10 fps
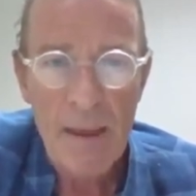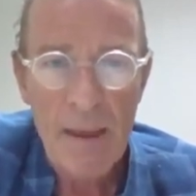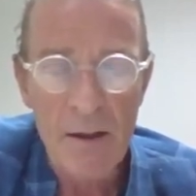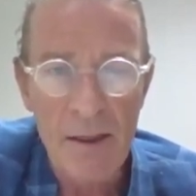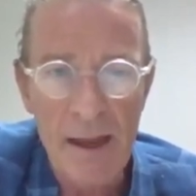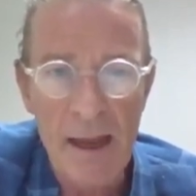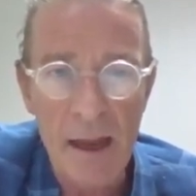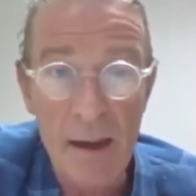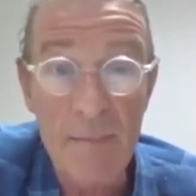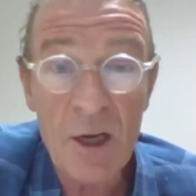the
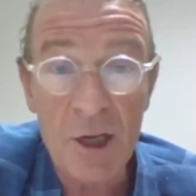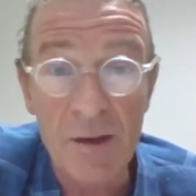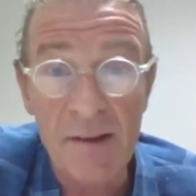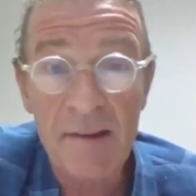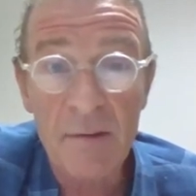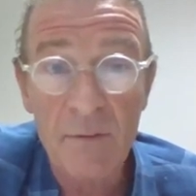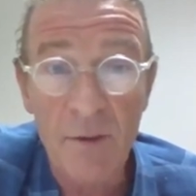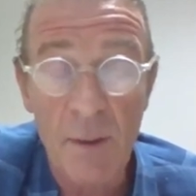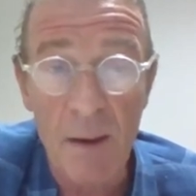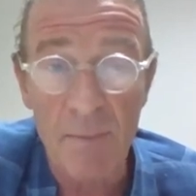emissions from our